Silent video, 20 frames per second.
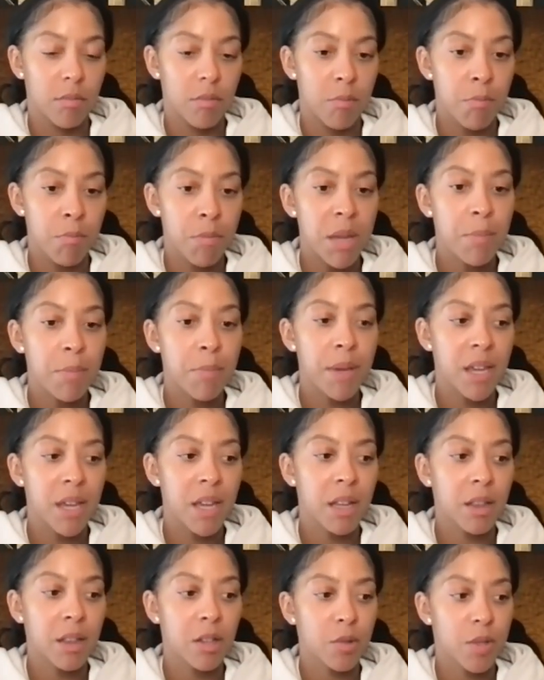Me
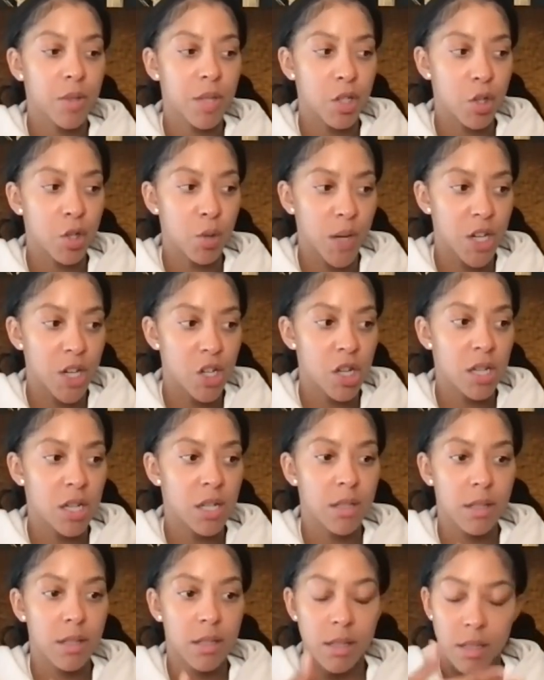being in those
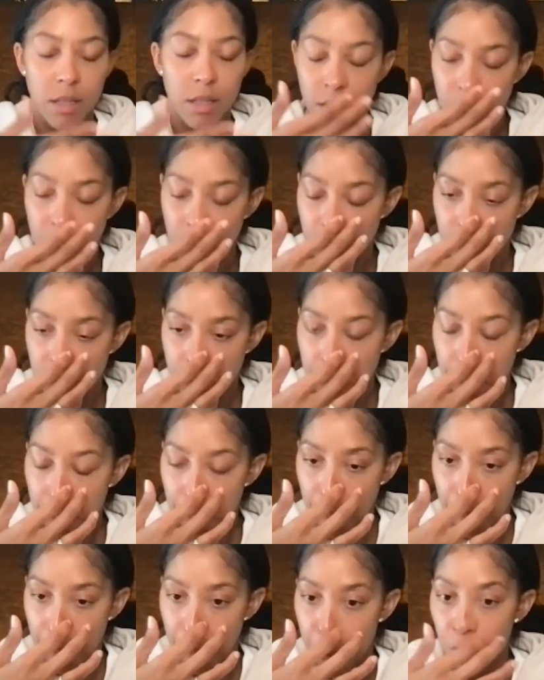situations,
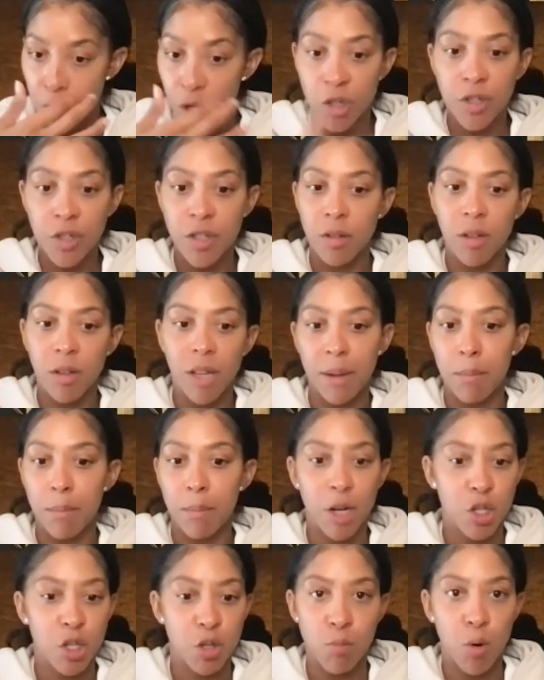but also like
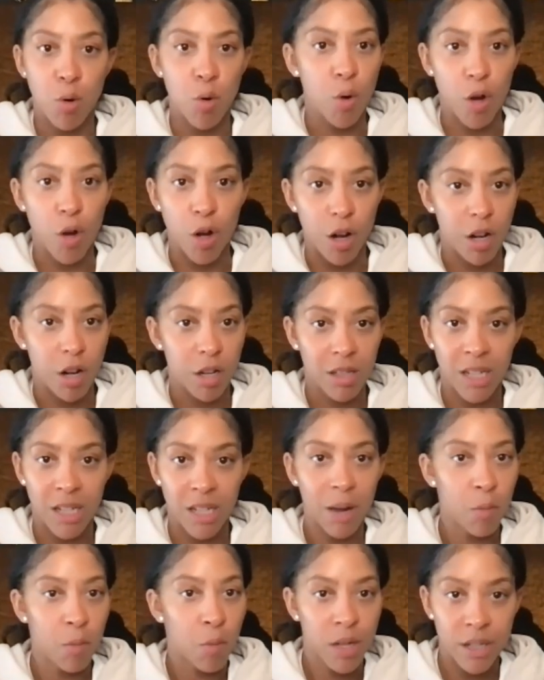much more. Like
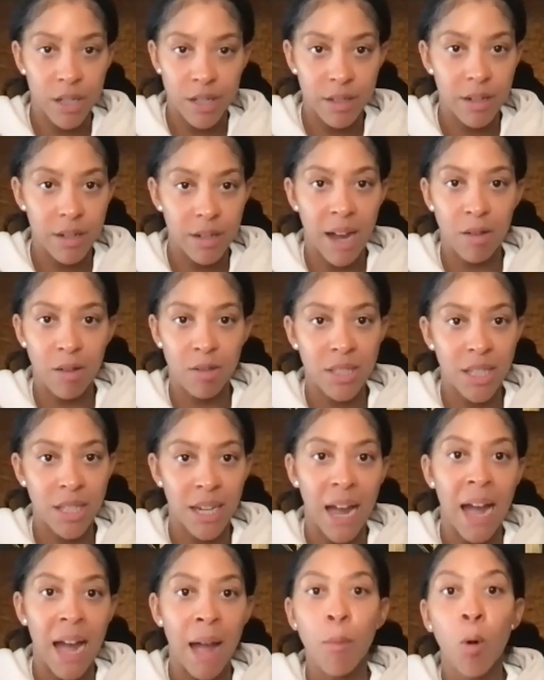I was
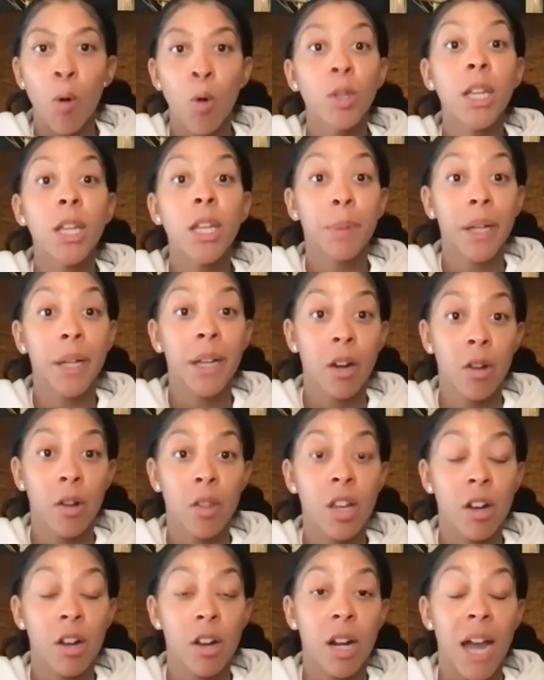like, I'm only player of
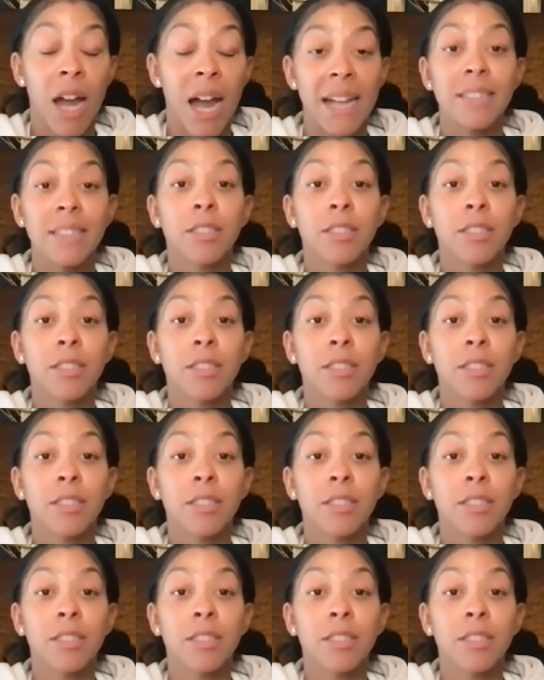the year in high